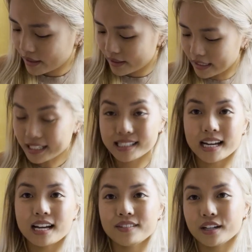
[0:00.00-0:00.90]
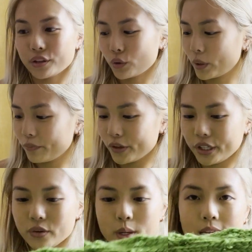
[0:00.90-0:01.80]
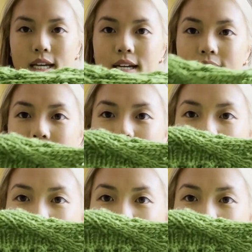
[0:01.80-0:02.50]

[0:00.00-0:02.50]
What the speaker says: Next, I have another whip for you, and it's